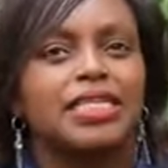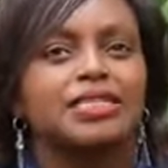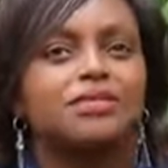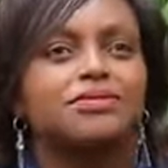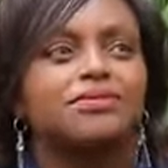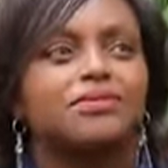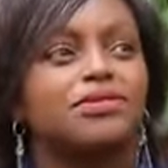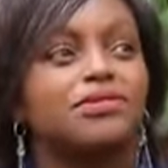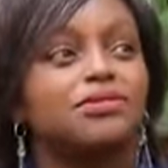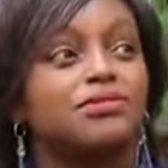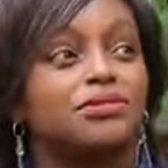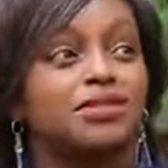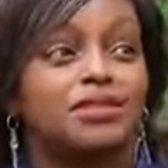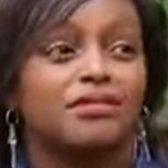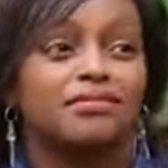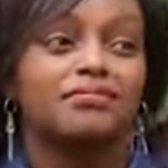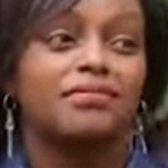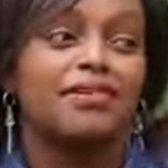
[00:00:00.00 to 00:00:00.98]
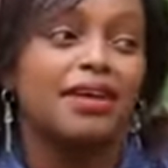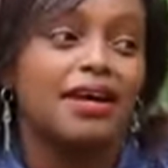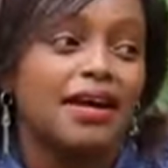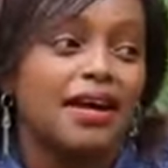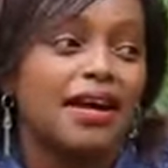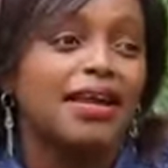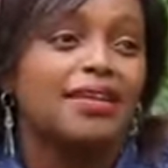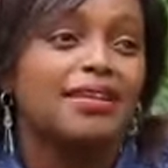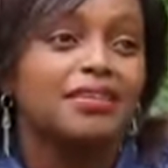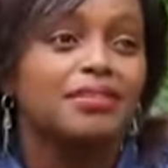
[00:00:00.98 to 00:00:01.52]
that was doing
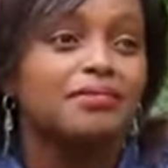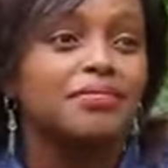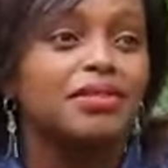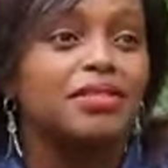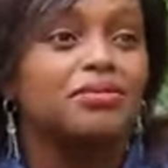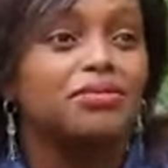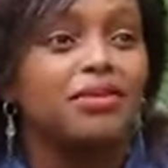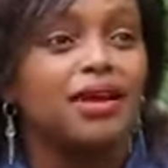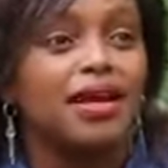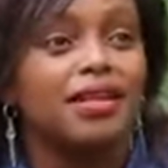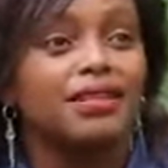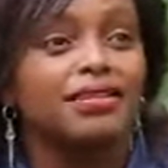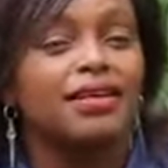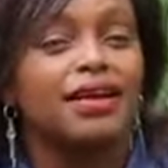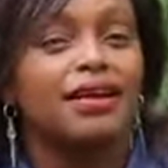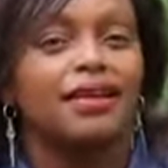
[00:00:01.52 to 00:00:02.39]
a little bit well.